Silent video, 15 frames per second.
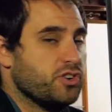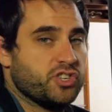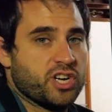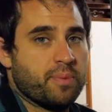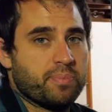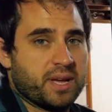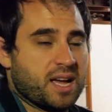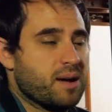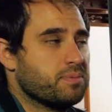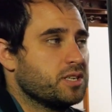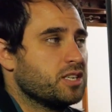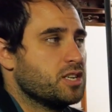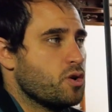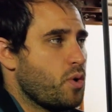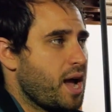Jumping up
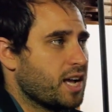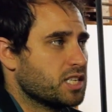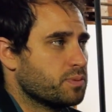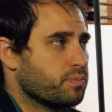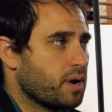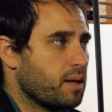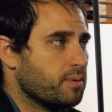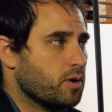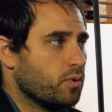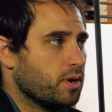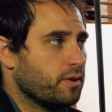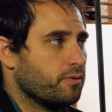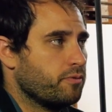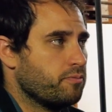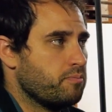to 2x probably
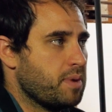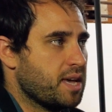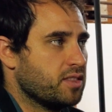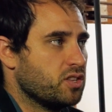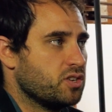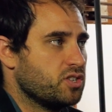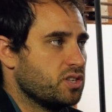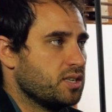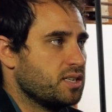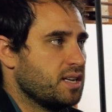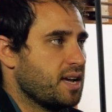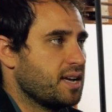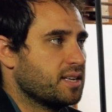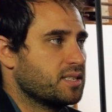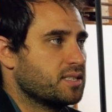would have made the
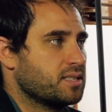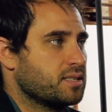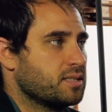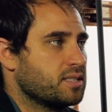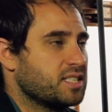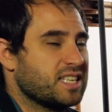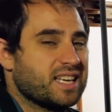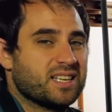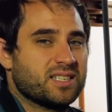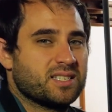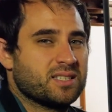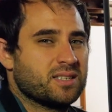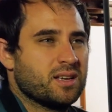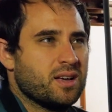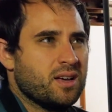GTX
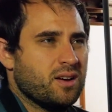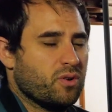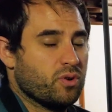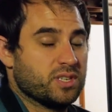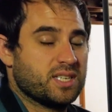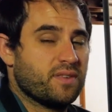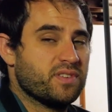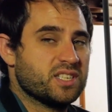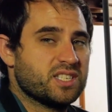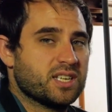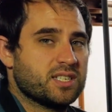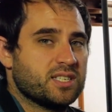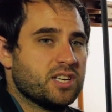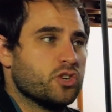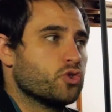6 or
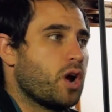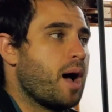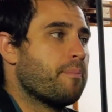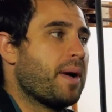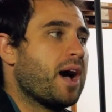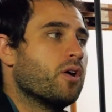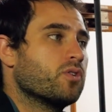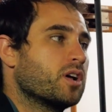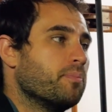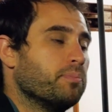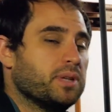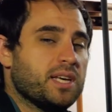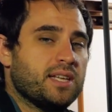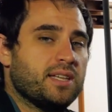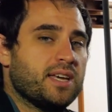760 drop out
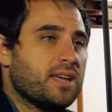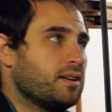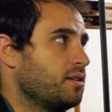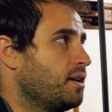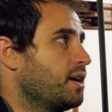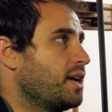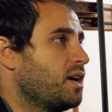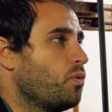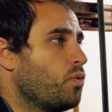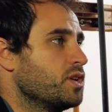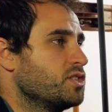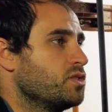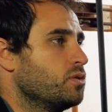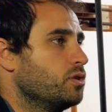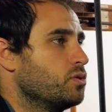completely. And again,
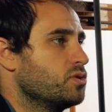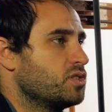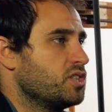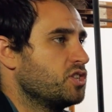once you lose the